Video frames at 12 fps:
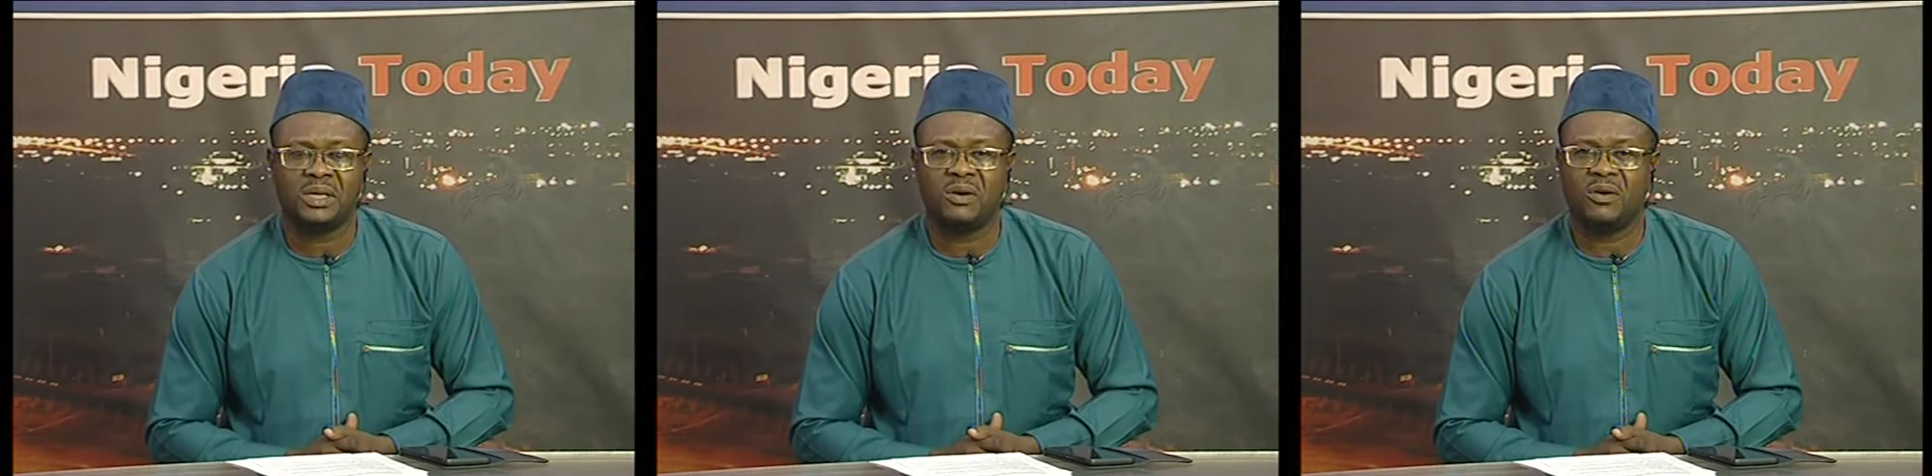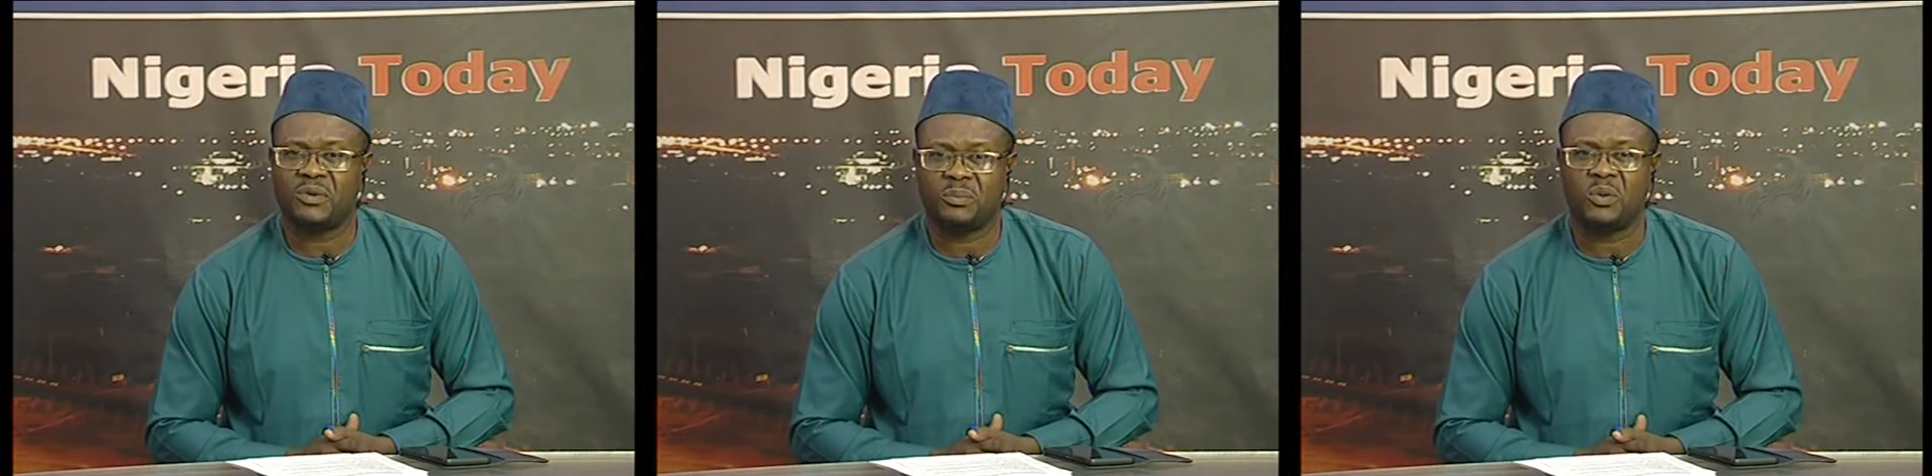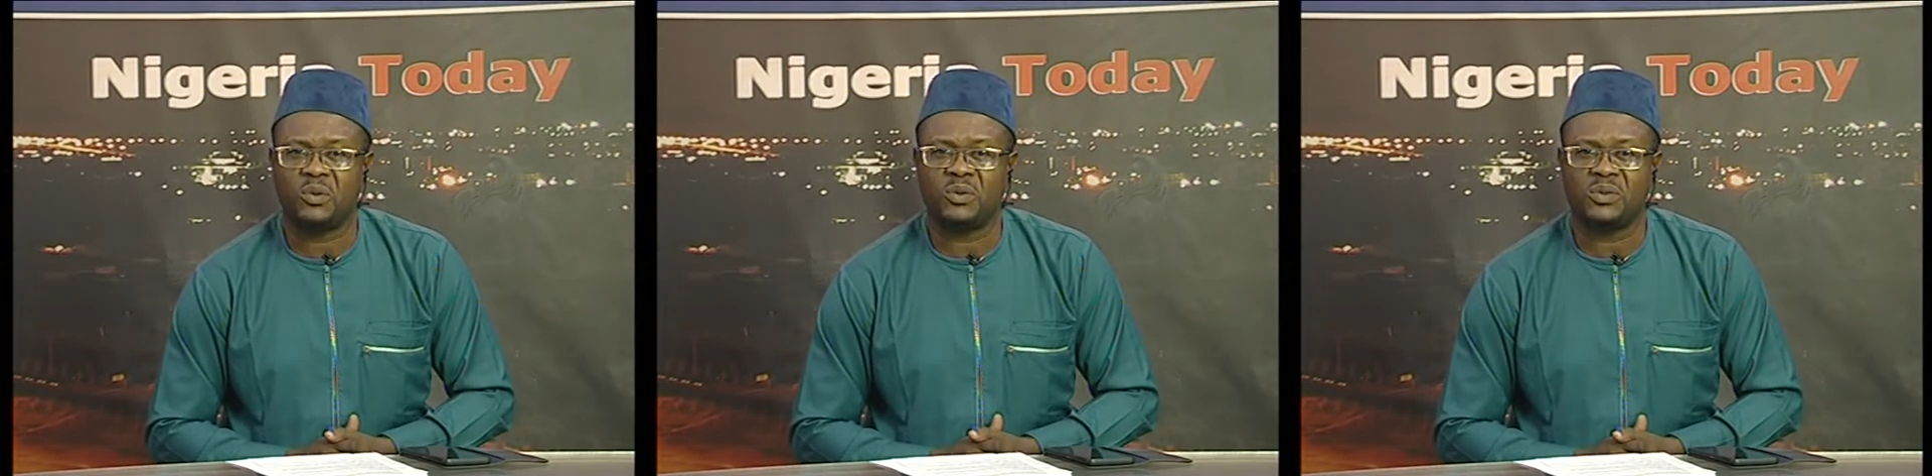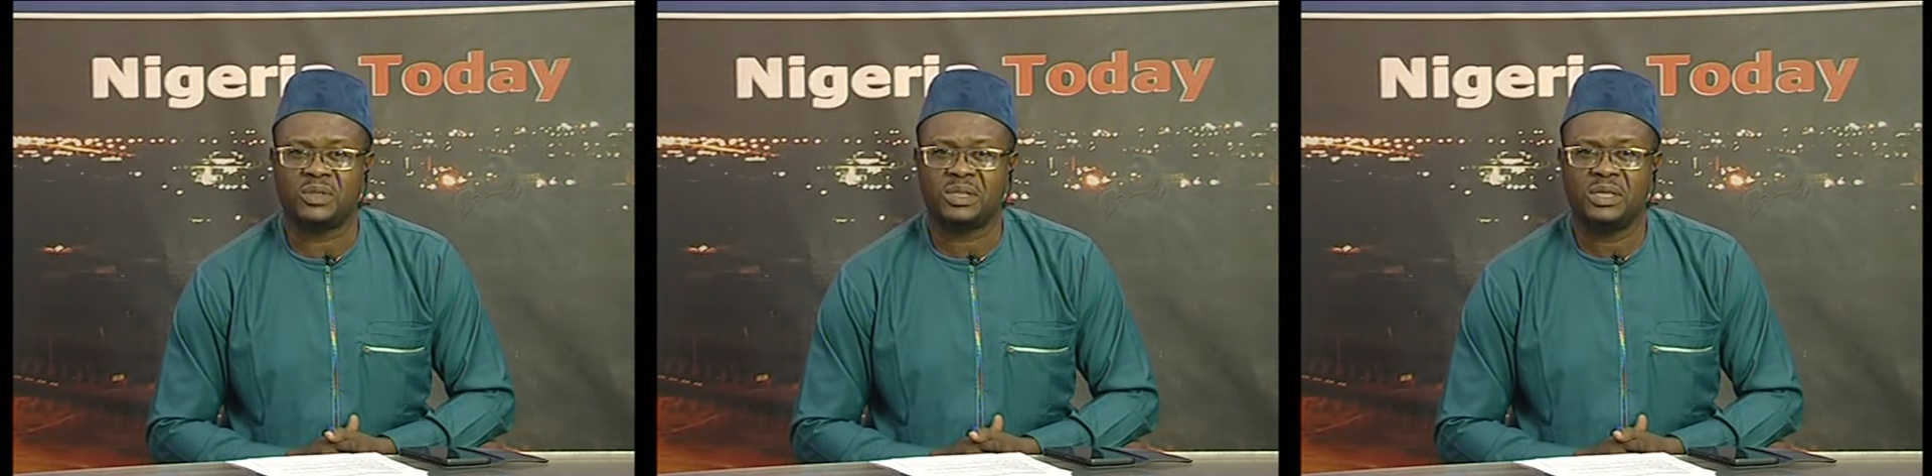of the
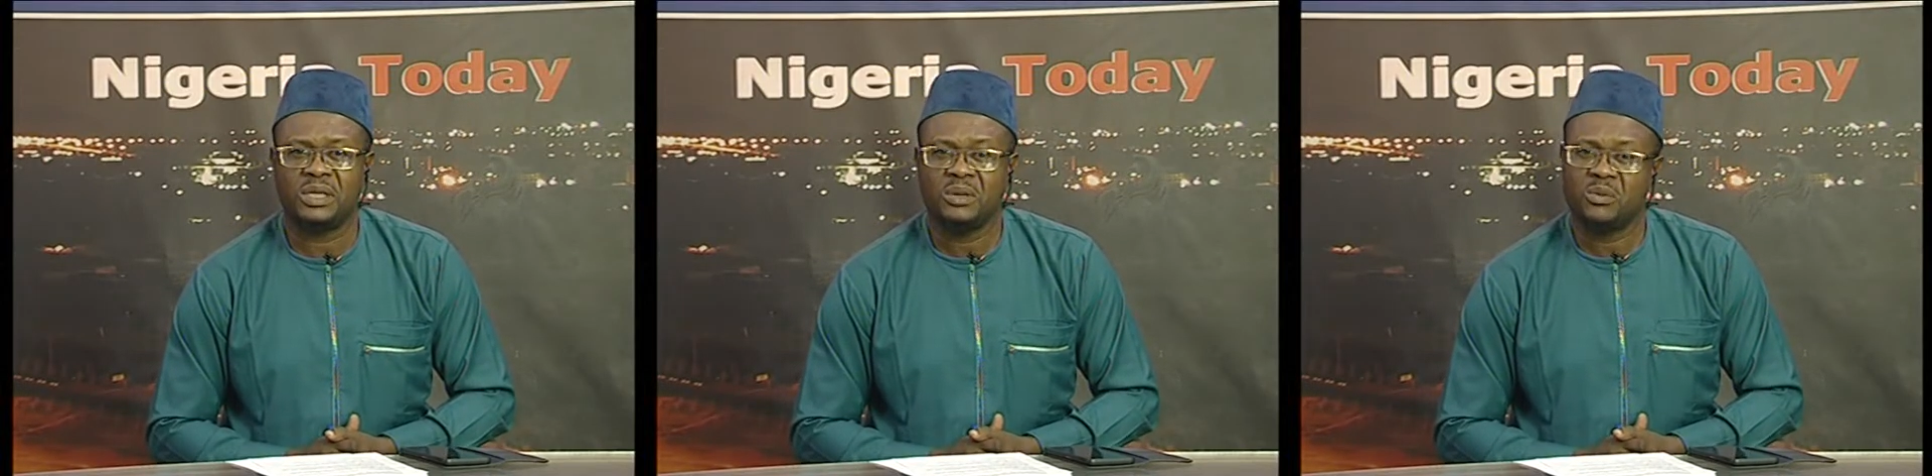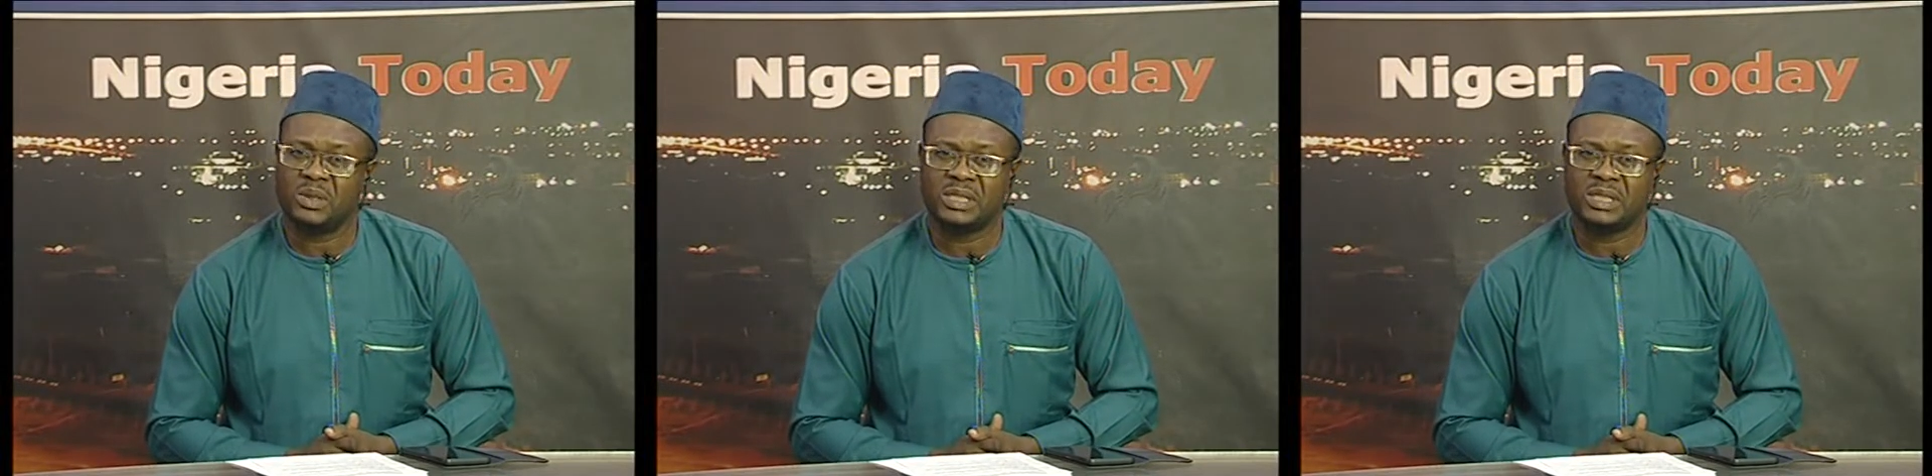polls? We'll